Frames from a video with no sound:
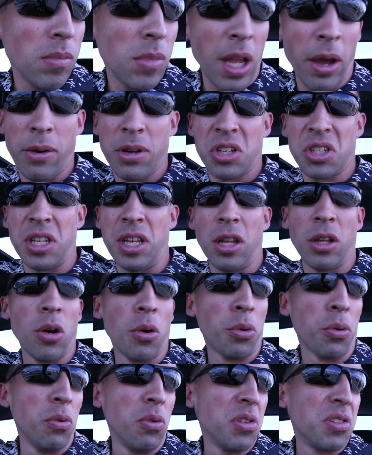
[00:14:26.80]
Now I just need to
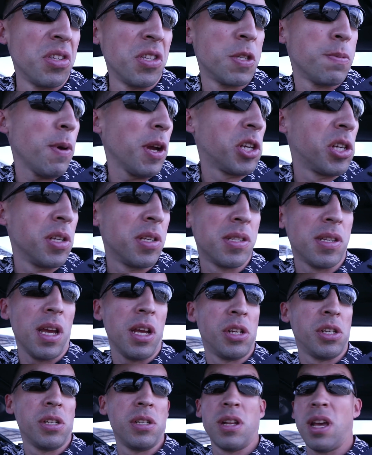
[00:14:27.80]
go through this inspection
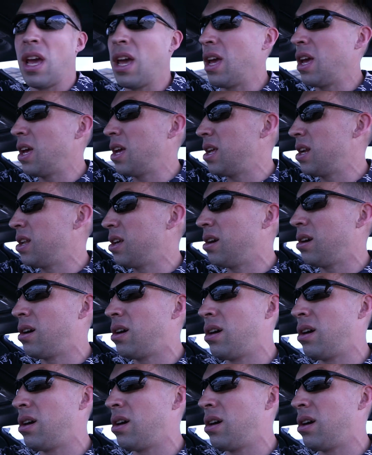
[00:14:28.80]
station and